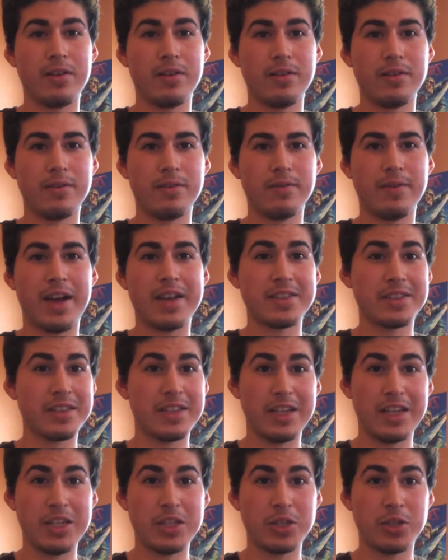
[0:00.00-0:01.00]
vastly
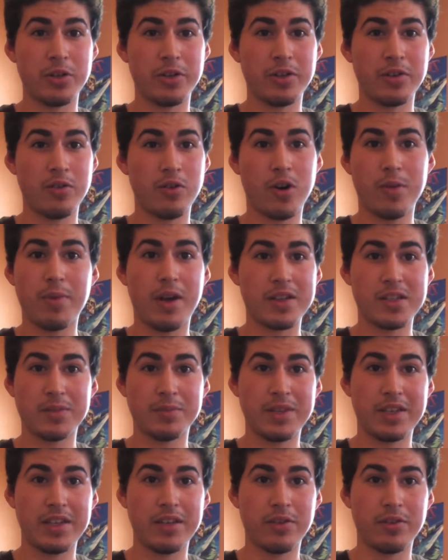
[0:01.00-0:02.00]
injured or possibly
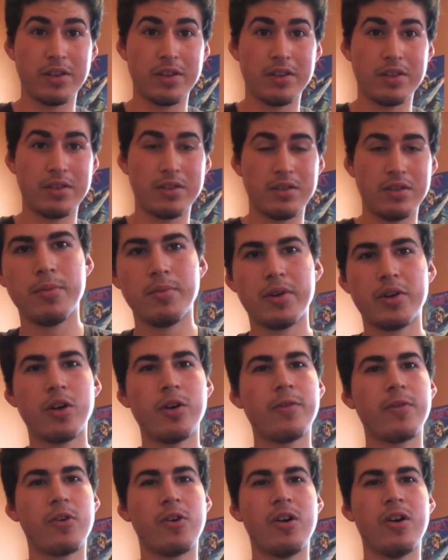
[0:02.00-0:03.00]
killed. But
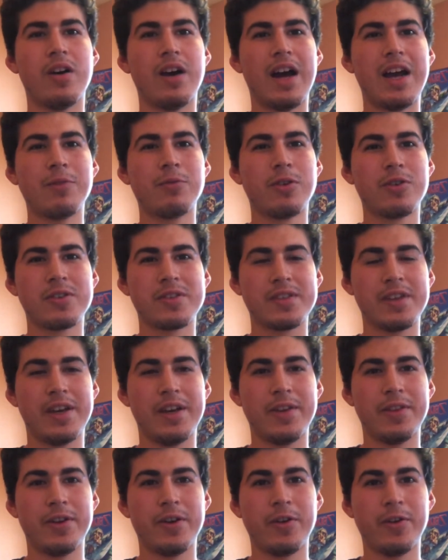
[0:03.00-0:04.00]
overall, I will say
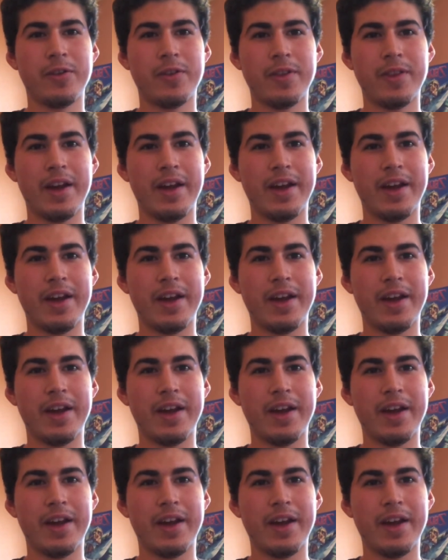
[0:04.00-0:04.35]
though that